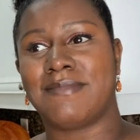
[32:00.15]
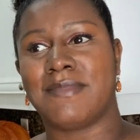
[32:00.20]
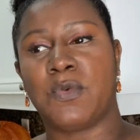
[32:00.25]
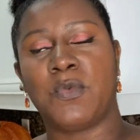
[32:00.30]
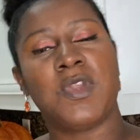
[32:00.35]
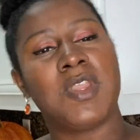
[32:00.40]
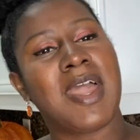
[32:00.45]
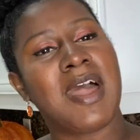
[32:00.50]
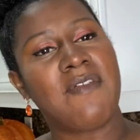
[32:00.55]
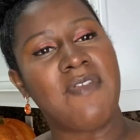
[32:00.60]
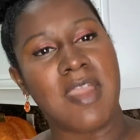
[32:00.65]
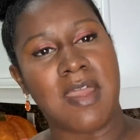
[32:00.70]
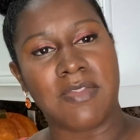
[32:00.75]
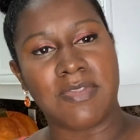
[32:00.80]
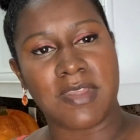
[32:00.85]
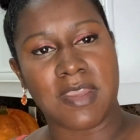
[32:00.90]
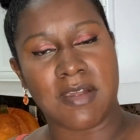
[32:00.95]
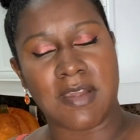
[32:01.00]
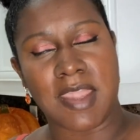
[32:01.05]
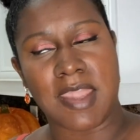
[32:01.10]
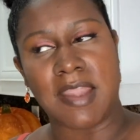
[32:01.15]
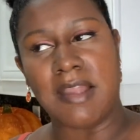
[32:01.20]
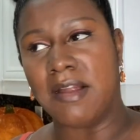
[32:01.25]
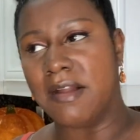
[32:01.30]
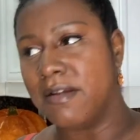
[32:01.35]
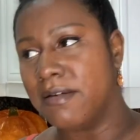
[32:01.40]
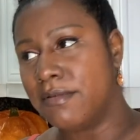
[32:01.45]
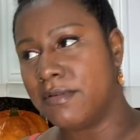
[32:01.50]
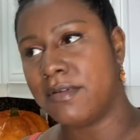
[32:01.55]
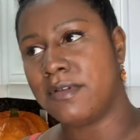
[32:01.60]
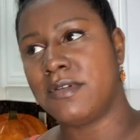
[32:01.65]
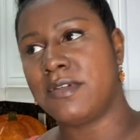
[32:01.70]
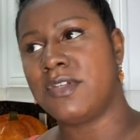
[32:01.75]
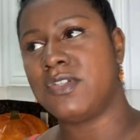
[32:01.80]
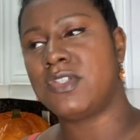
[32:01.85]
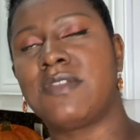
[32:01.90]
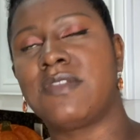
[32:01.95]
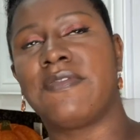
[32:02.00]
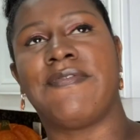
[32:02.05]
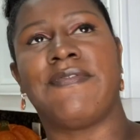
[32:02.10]
When you have healthier hair, you
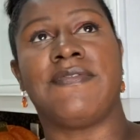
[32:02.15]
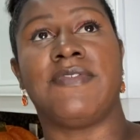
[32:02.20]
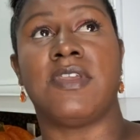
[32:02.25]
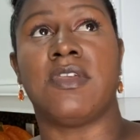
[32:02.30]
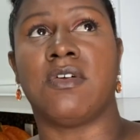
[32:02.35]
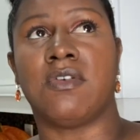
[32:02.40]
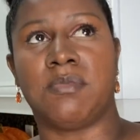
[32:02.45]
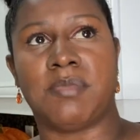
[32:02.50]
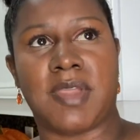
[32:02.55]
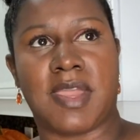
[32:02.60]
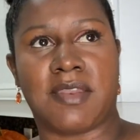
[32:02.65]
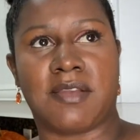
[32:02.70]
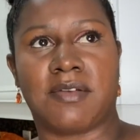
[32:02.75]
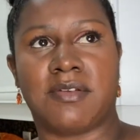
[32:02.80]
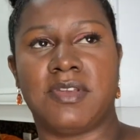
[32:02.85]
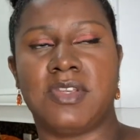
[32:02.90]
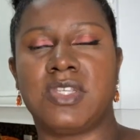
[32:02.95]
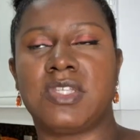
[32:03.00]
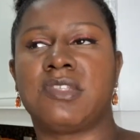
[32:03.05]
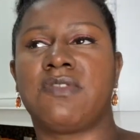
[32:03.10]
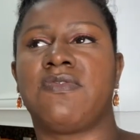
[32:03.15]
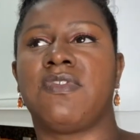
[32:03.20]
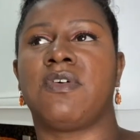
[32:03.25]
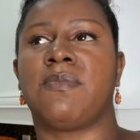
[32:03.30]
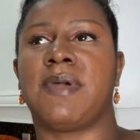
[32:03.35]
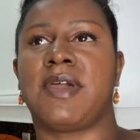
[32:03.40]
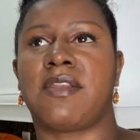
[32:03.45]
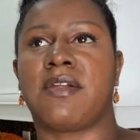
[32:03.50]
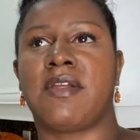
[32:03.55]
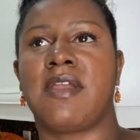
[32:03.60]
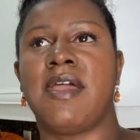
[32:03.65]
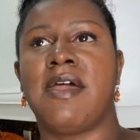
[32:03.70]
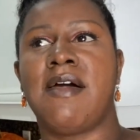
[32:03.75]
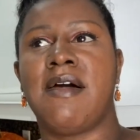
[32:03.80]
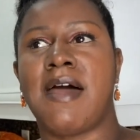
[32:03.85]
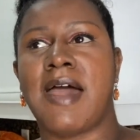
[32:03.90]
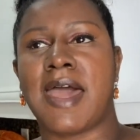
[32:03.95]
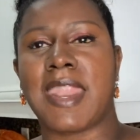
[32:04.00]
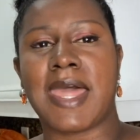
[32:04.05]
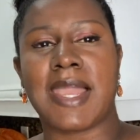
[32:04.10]
feel better. You just feel better.
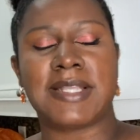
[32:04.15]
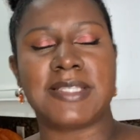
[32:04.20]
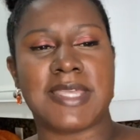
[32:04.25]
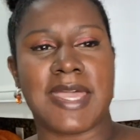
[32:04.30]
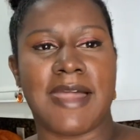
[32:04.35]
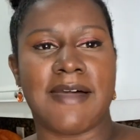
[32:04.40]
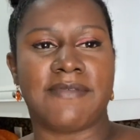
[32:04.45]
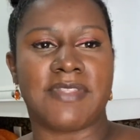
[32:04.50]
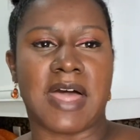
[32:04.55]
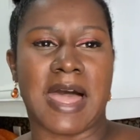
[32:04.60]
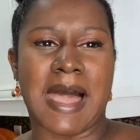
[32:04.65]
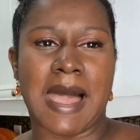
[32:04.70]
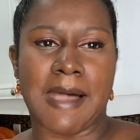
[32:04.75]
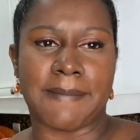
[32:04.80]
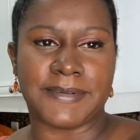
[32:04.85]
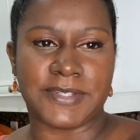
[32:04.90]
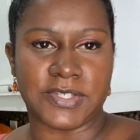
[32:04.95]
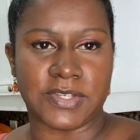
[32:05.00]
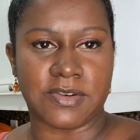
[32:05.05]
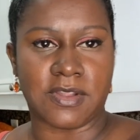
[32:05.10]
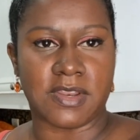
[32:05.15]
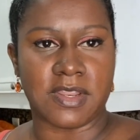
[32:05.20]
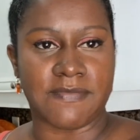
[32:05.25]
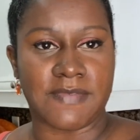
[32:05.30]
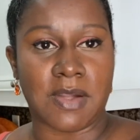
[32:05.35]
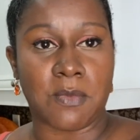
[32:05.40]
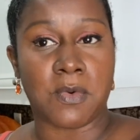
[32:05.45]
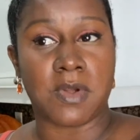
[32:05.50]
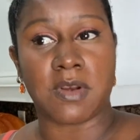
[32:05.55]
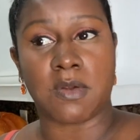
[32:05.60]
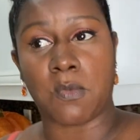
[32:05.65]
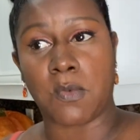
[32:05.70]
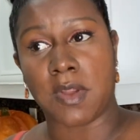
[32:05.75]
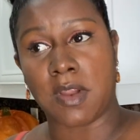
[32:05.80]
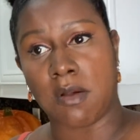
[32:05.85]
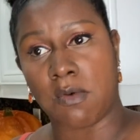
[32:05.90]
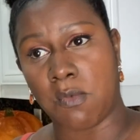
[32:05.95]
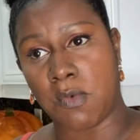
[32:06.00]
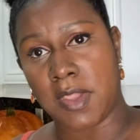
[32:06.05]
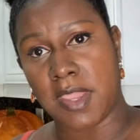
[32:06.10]
I like to have the option on if I want to
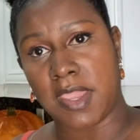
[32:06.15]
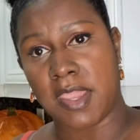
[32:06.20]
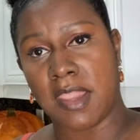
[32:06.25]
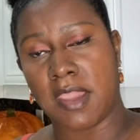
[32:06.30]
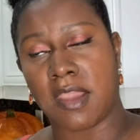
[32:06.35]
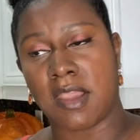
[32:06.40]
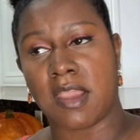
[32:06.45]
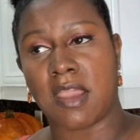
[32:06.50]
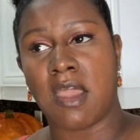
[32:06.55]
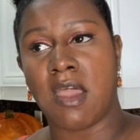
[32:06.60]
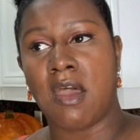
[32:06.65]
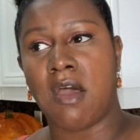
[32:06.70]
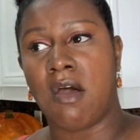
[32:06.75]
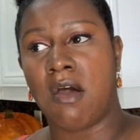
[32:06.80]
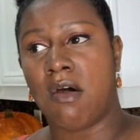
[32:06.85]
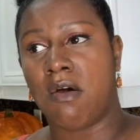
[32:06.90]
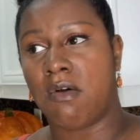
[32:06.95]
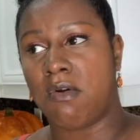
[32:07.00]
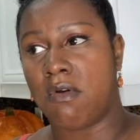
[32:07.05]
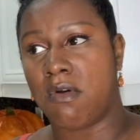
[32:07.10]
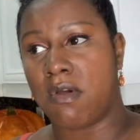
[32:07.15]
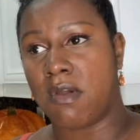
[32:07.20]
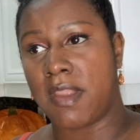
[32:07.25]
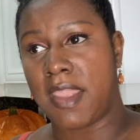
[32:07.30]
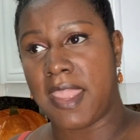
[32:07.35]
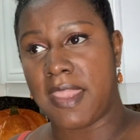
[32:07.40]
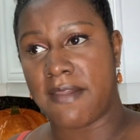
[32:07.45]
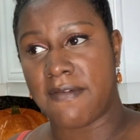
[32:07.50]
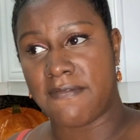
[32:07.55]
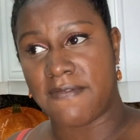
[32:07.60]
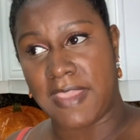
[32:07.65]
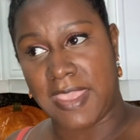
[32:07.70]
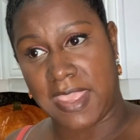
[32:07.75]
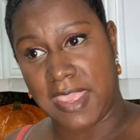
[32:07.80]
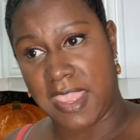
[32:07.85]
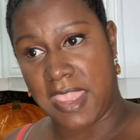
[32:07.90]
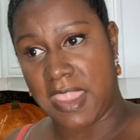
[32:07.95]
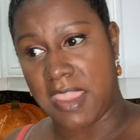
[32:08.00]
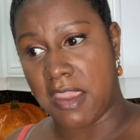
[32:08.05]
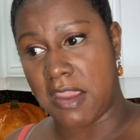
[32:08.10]
wear a wig or fake
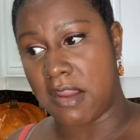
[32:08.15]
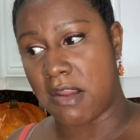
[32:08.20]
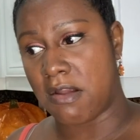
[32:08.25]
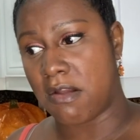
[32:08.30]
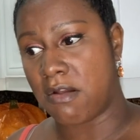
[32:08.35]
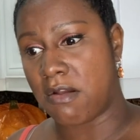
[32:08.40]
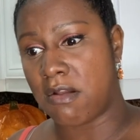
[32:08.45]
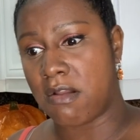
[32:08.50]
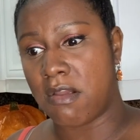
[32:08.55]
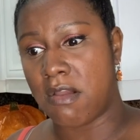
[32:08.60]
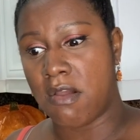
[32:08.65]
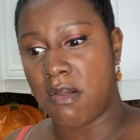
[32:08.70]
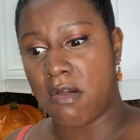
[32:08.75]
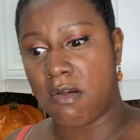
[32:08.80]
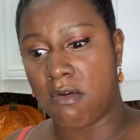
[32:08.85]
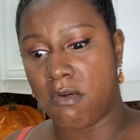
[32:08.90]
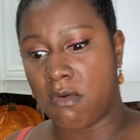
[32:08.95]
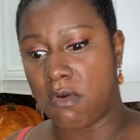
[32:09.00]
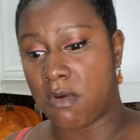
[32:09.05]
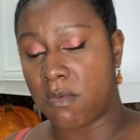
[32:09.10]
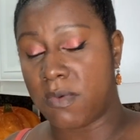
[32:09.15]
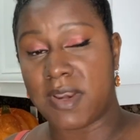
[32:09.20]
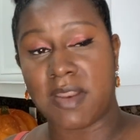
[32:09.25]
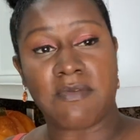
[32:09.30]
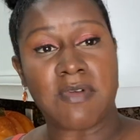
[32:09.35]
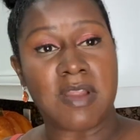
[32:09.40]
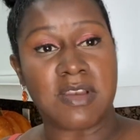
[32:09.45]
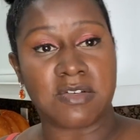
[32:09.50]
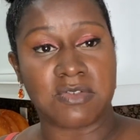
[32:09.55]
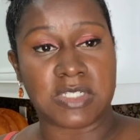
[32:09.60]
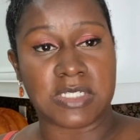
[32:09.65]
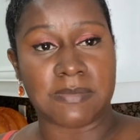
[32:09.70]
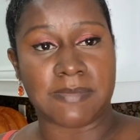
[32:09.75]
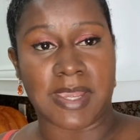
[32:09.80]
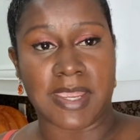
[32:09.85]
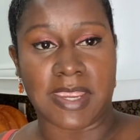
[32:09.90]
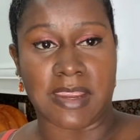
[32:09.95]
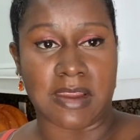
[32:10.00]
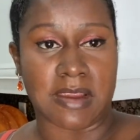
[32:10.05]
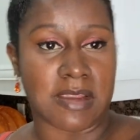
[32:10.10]
hair or whatever I do to my
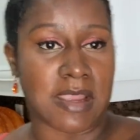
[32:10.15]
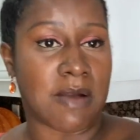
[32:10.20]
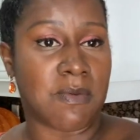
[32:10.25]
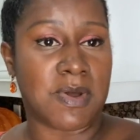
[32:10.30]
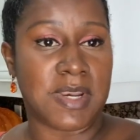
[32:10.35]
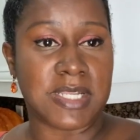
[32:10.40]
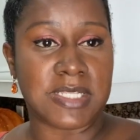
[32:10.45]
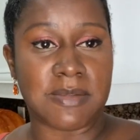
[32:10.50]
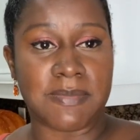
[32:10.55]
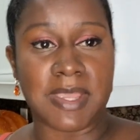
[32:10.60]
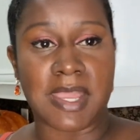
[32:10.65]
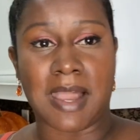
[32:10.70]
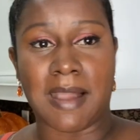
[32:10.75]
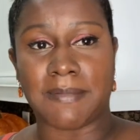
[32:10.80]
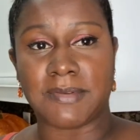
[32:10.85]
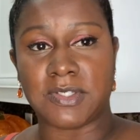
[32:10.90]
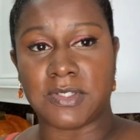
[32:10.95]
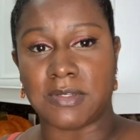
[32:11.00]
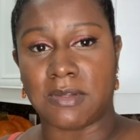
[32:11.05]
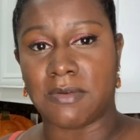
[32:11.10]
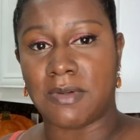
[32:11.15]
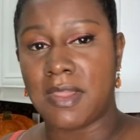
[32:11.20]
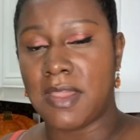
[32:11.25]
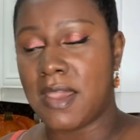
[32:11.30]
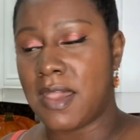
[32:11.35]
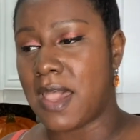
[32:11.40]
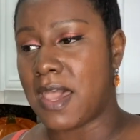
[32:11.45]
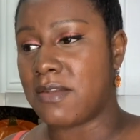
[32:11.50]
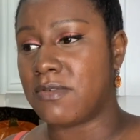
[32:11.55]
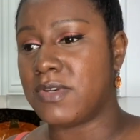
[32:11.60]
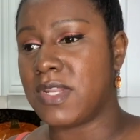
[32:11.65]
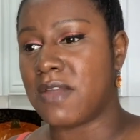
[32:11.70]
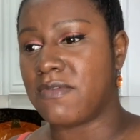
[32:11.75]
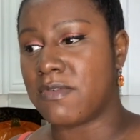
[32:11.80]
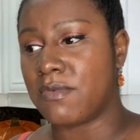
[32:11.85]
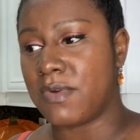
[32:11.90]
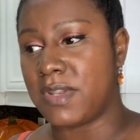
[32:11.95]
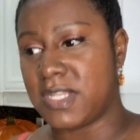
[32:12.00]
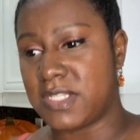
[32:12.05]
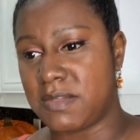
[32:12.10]
hair. I want it to be optional. I don't ever
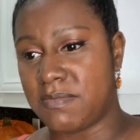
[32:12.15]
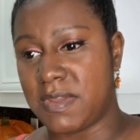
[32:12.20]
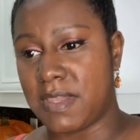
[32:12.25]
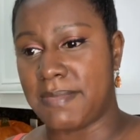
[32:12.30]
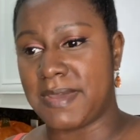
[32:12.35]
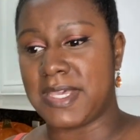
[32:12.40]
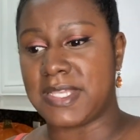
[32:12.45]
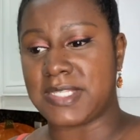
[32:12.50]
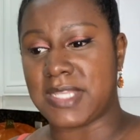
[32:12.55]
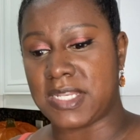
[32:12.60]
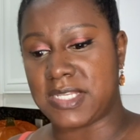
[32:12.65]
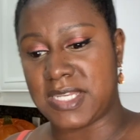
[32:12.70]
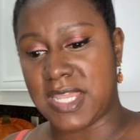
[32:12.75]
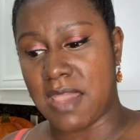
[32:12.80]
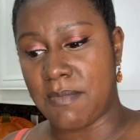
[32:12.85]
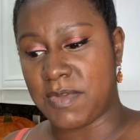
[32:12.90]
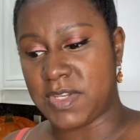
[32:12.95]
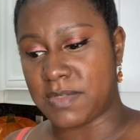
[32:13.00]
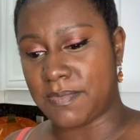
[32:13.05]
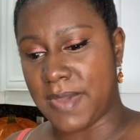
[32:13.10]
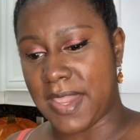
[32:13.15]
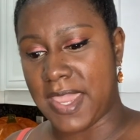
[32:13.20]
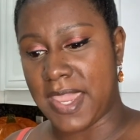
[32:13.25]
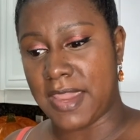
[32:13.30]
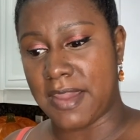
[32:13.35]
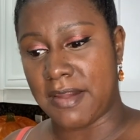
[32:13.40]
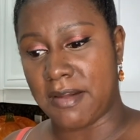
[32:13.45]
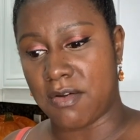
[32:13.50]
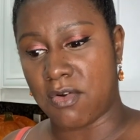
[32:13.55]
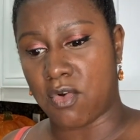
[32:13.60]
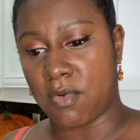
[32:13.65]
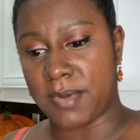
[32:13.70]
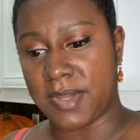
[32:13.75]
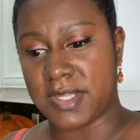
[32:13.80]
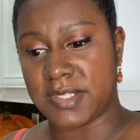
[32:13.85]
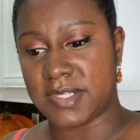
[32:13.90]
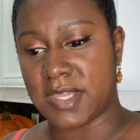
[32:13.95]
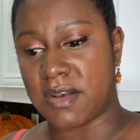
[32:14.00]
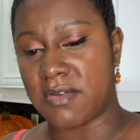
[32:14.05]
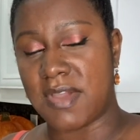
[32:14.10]
want it to be because I damaged my hair or
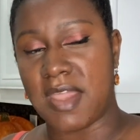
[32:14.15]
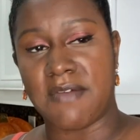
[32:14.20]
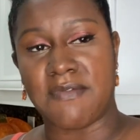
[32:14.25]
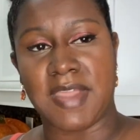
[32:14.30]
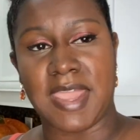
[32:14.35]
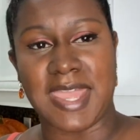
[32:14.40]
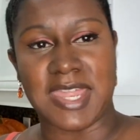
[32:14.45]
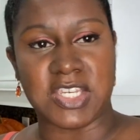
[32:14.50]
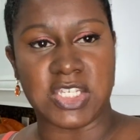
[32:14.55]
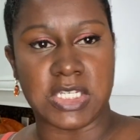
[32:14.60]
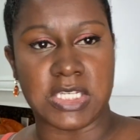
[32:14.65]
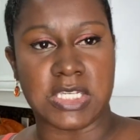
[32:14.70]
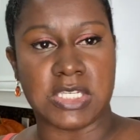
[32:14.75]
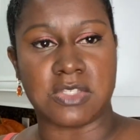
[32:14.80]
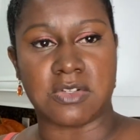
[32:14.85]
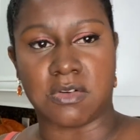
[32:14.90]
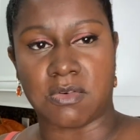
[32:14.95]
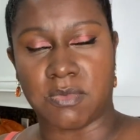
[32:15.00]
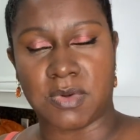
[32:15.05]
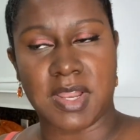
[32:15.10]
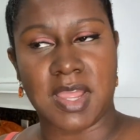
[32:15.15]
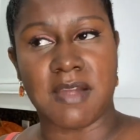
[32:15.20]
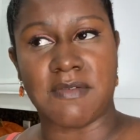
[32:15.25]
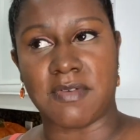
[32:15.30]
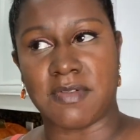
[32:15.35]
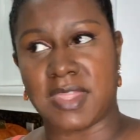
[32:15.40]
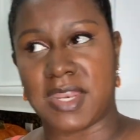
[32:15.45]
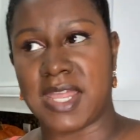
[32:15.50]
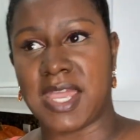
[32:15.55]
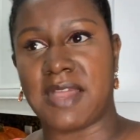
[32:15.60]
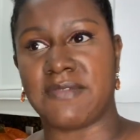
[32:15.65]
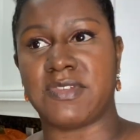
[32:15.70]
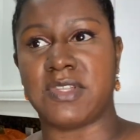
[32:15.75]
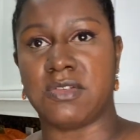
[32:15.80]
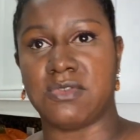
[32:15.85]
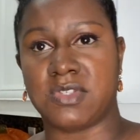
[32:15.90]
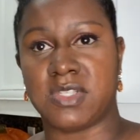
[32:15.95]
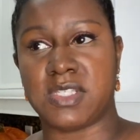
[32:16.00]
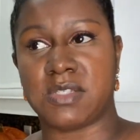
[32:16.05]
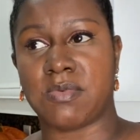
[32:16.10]
because I don't have edges or whatever that I have to
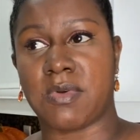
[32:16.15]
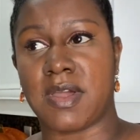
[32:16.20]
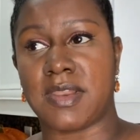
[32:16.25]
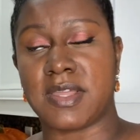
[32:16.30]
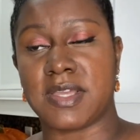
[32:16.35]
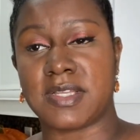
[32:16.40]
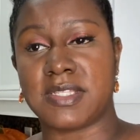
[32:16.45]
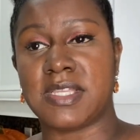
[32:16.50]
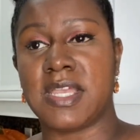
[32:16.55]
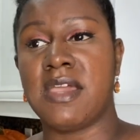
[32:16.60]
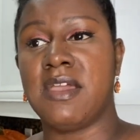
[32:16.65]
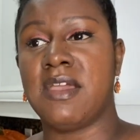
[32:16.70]
use these products.